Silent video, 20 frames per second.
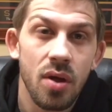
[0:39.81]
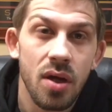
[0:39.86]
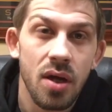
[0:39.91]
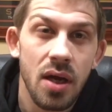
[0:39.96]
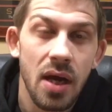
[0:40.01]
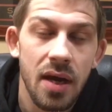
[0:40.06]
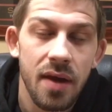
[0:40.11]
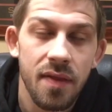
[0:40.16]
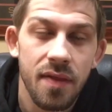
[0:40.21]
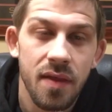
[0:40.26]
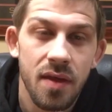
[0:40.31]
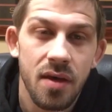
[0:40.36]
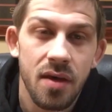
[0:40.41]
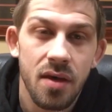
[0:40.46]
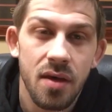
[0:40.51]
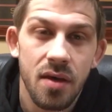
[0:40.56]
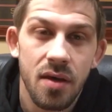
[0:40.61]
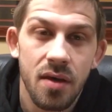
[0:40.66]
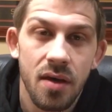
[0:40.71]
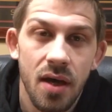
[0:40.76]
kind of
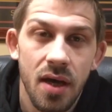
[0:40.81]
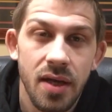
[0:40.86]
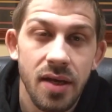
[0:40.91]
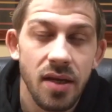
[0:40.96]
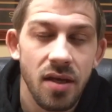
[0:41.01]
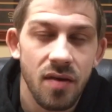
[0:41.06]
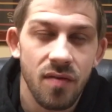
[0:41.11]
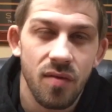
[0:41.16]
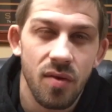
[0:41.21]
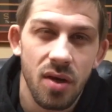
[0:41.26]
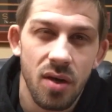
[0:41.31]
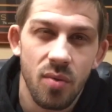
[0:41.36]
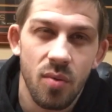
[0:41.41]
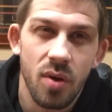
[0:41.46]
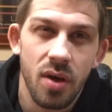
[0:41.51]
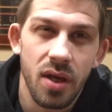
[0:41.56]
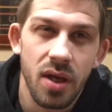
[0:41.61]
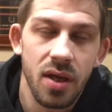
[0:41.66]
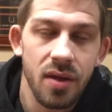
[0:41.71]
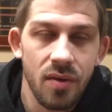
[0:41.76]
the idea of what I
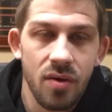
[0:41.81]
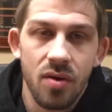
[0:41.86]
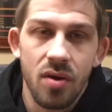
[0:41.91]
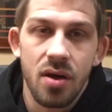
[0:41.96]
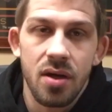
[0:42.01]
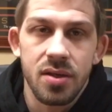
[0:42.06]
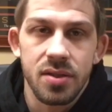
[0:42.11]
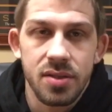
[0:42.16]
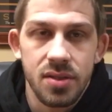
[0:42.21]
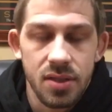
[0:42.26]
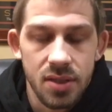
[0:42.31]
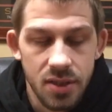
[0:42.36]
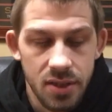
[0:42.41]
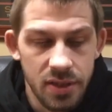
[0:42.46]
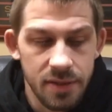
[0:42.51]
want to get across.